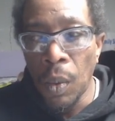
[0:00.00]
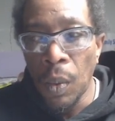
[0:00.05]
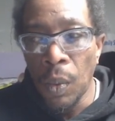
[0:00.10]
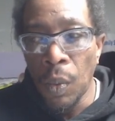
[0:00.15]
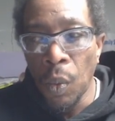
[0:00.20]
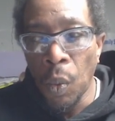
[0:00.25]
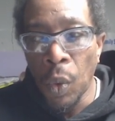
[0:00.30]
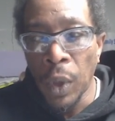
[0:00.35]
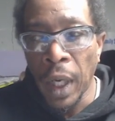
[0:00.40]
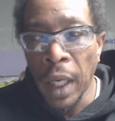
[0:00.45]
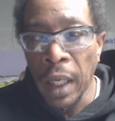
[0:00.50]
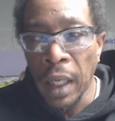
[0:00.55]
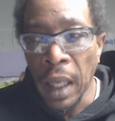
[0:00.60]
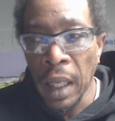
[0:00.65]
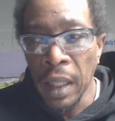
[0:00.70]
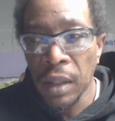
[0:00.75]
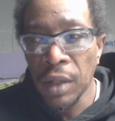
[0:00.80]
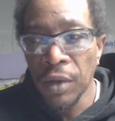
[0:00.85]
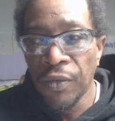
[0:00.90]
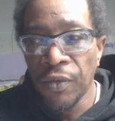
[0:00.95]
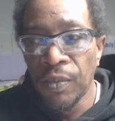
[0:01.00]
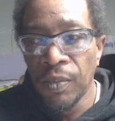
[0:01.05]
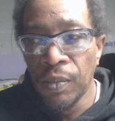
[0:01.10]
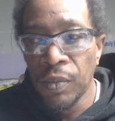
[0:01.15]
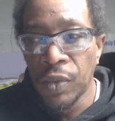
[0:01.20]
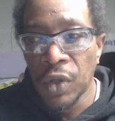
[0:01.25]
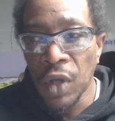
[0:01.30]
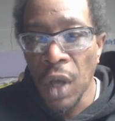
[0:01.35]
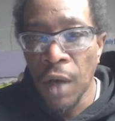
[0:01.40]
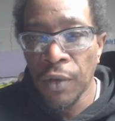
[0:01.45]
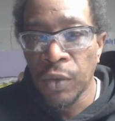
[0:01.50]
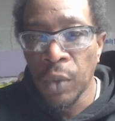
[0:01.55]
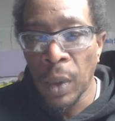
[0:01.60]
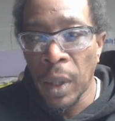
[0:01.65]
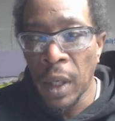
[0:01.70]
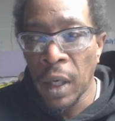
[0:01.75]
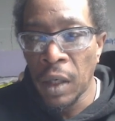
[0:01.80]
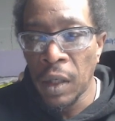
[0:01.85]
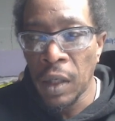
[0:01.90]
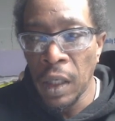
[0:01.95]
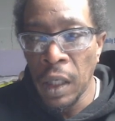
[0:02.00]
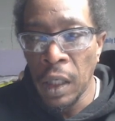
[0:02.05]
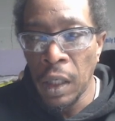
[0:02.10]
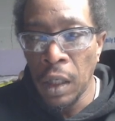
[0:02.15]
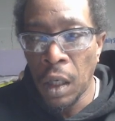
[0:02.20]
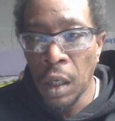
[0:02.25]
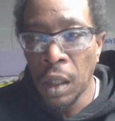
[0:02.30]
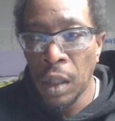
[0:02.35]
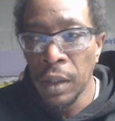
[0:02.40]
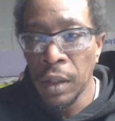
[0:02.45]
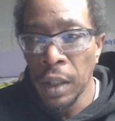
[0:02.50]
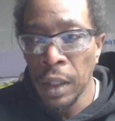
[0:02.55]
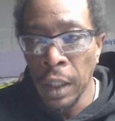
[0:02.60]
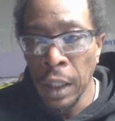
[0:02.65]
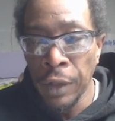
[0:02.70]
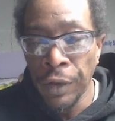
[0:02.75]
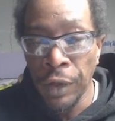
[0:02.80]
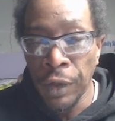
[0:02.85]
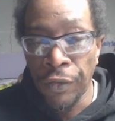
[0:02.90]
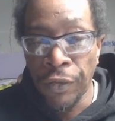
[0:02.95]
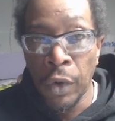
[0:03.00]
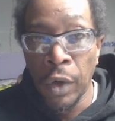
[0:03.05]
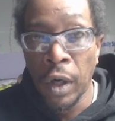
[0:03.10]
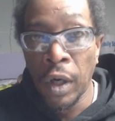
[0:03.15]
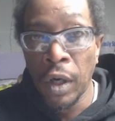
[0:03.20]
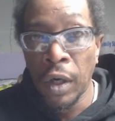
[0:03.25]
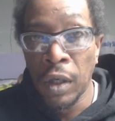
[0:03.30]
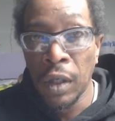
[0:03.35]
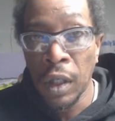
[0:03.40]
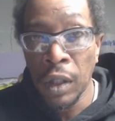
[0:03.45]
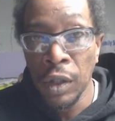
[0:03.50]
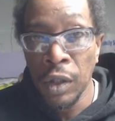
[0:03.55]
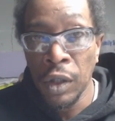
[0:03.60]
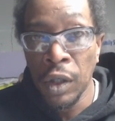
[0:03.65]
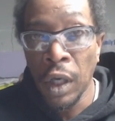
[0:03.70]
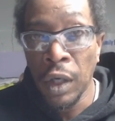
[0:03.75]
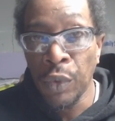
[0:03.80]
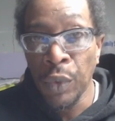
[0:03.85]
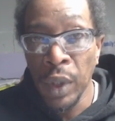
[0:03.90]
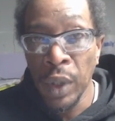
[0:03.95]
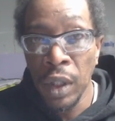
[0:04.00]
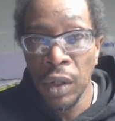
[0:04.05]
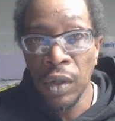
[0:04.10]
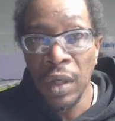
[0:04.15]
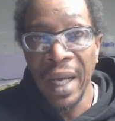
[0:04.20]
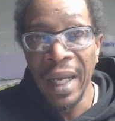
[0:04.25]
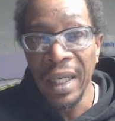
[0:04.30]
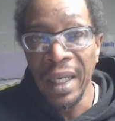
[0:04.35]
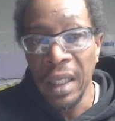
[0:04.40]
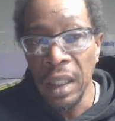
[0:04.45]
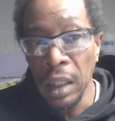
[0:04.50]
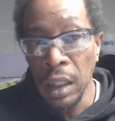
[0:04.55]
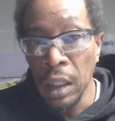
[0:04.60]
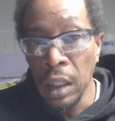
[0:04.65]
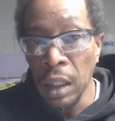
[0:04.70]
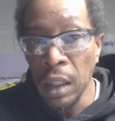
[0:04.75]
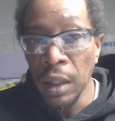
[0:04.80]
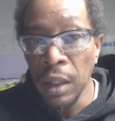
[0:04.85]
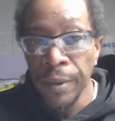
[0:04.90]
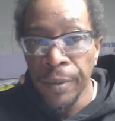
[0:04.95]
When I got the software, for the Arduino IDE,